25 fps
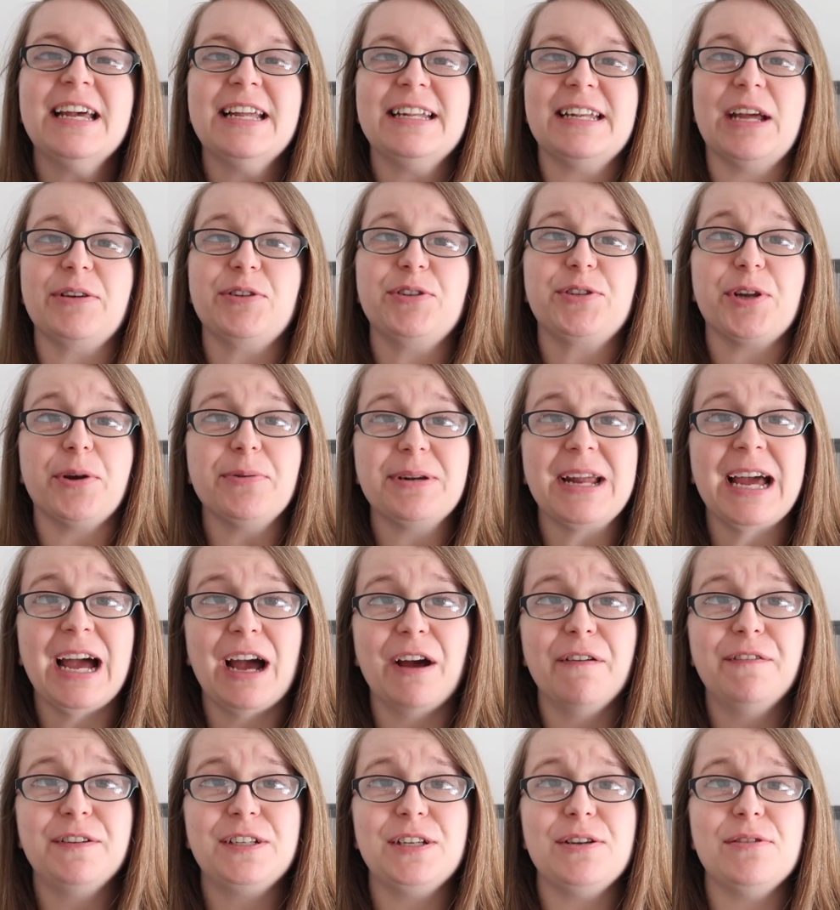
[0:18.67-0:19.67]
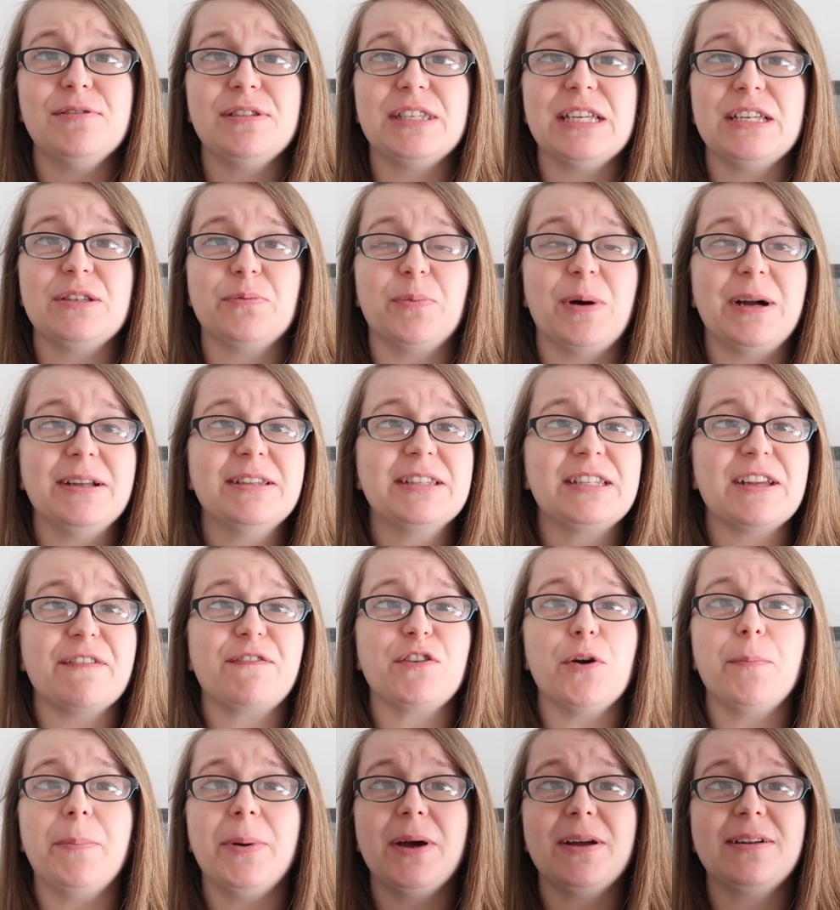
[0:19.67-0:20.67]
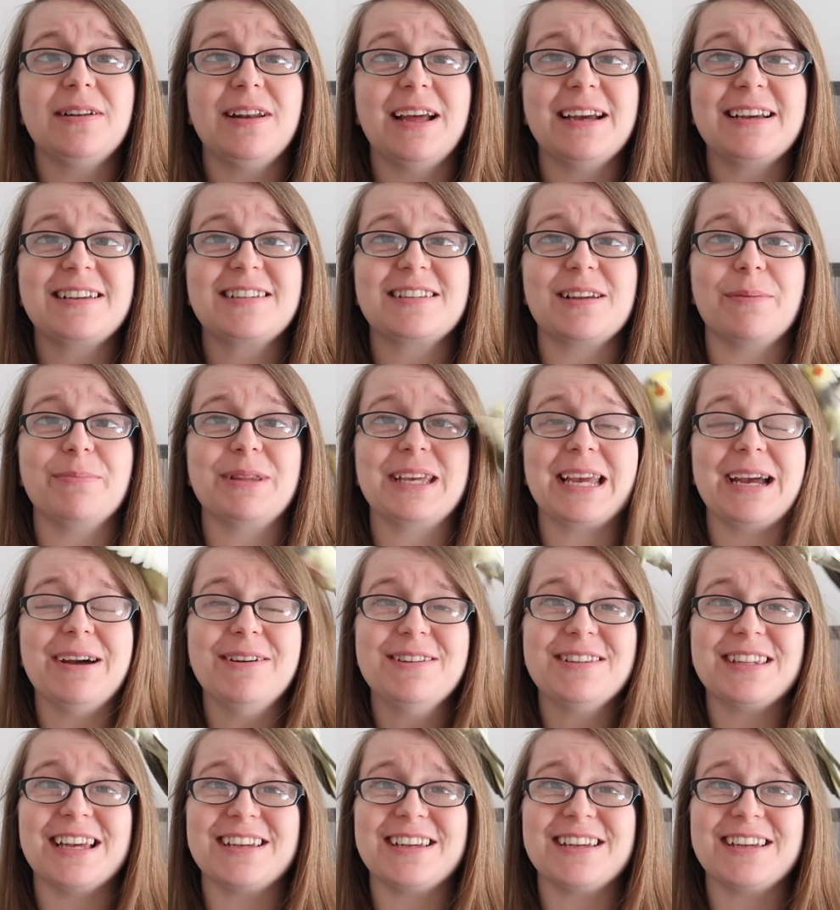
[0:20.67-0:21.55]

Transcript: Now, you don't have to use these ones. If your bird likes something else,